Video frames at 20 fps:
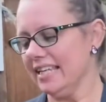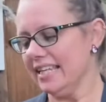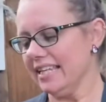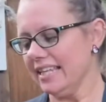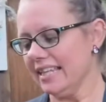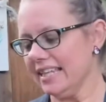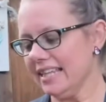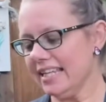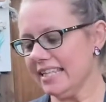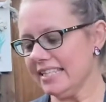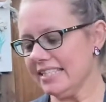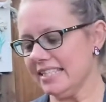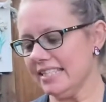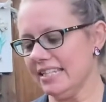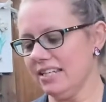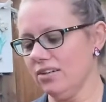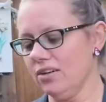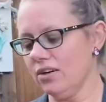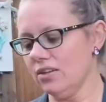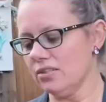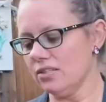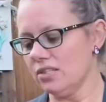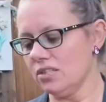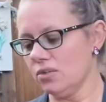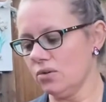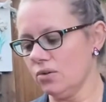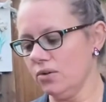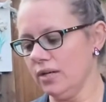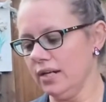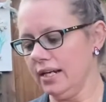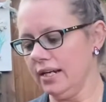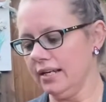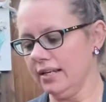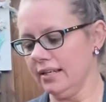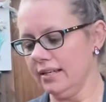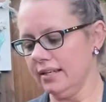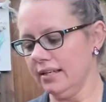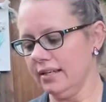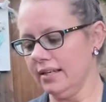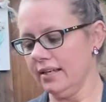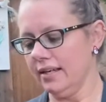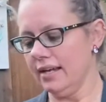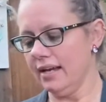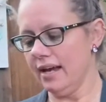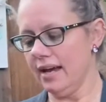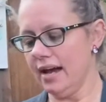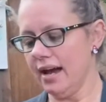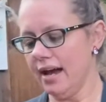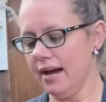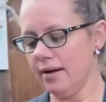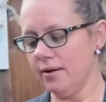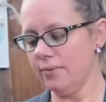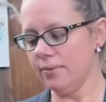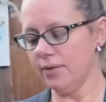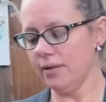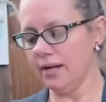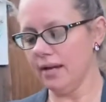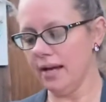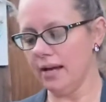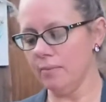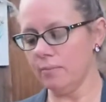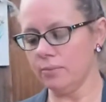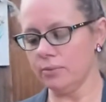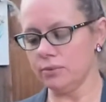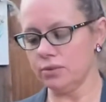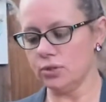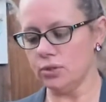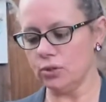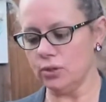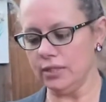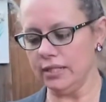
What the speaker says: Let's hear our story. Our Apple Tree.